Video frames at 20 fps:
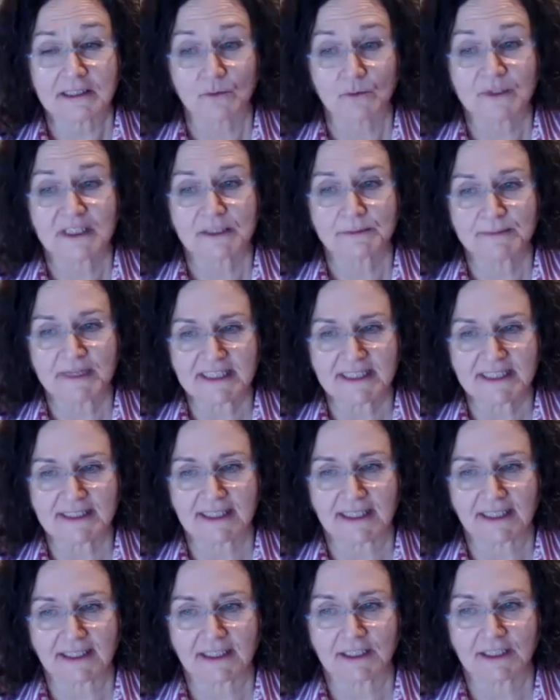was
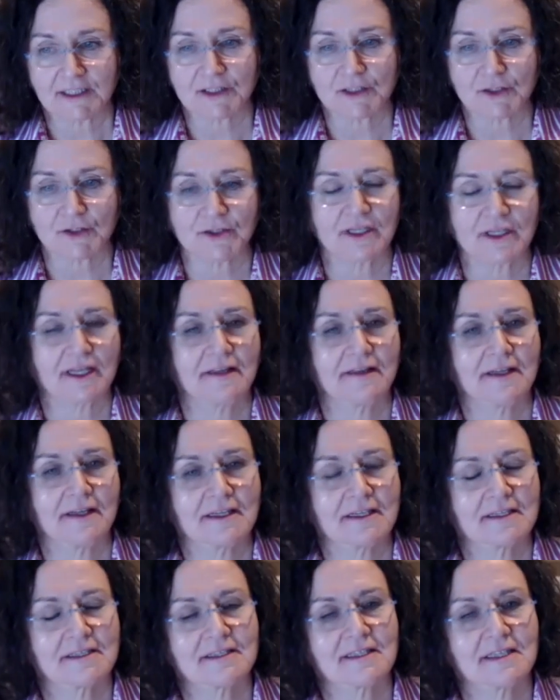missing concerning the
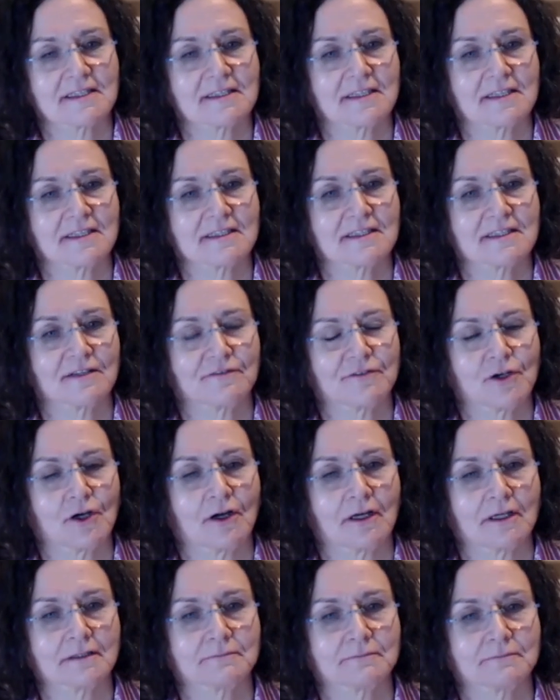existence of
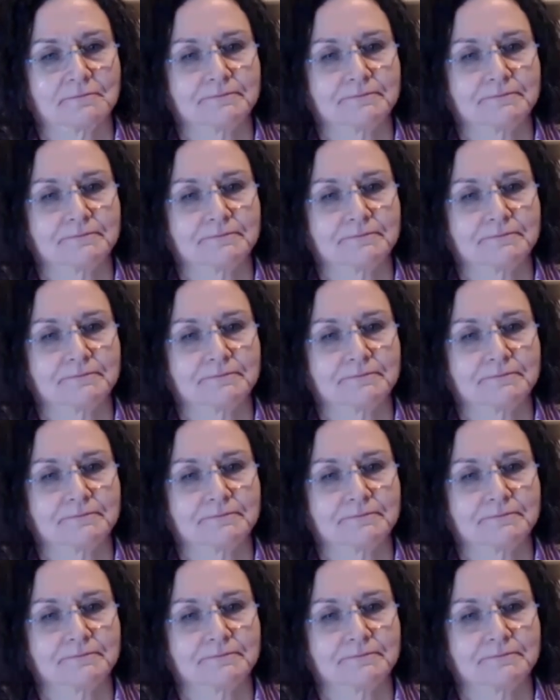God?